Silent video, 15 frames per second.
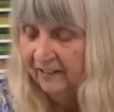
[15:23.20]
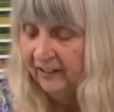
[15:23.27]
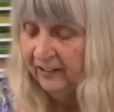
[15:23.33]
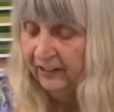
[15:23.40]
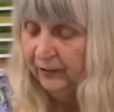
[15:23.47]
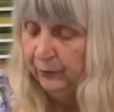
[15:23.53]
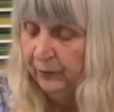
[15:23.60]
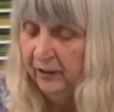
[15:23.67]

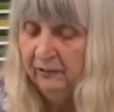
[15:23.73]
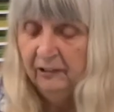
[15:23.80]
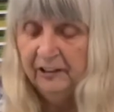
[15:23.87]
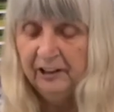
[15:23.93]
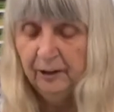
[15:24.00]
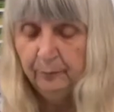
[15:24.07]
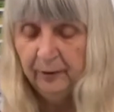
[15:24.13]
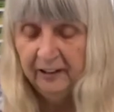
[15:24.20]
So here I
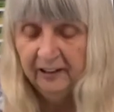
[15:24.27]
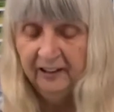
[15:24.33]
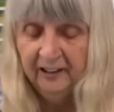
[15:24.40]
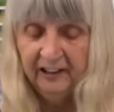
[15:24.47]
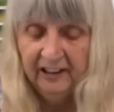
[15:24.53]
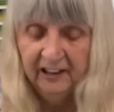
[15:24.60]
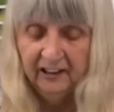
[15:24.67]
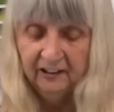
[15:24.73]
am back
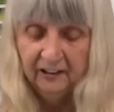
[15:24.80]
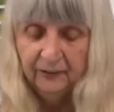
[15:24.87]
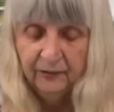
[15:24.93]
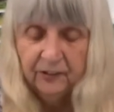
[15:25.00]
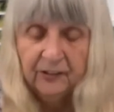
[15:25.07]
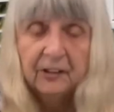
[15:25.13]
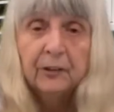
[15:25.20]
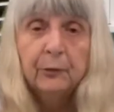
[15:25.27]
again. I've
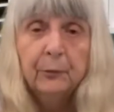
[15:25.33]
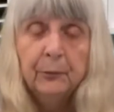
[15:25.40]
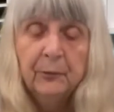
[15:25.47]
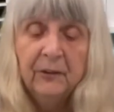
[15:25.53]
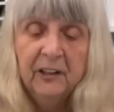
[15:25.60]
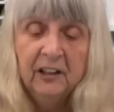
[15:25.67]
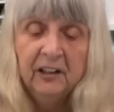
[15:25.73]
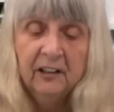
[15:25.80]
stuck all
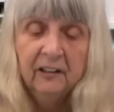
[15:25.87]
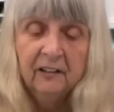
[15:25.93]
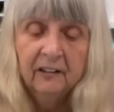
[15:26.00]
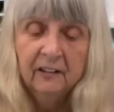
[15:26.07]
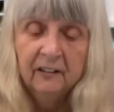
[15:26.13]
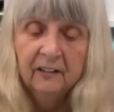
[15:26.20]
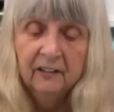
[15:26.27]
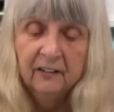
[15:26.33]
the
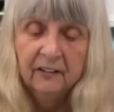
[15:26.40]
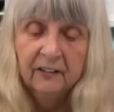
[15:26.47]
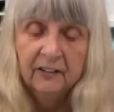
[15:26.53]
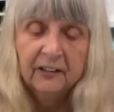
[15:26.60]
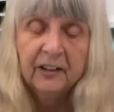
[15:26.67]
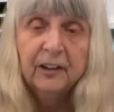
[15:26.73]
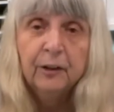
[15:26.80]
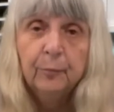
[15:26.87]

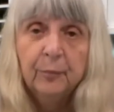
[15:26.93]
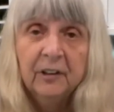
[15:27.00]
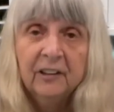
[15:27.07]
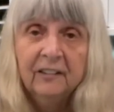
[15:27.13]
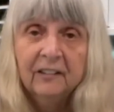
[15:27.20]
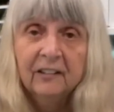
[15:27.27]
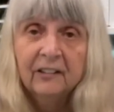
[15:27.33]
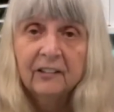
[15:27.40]
side
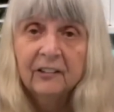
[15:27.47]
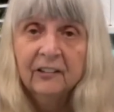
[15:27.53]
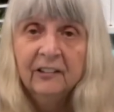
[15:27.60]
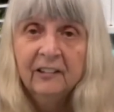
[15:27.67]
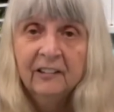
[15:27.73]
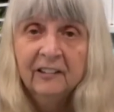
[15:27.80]
pieces on,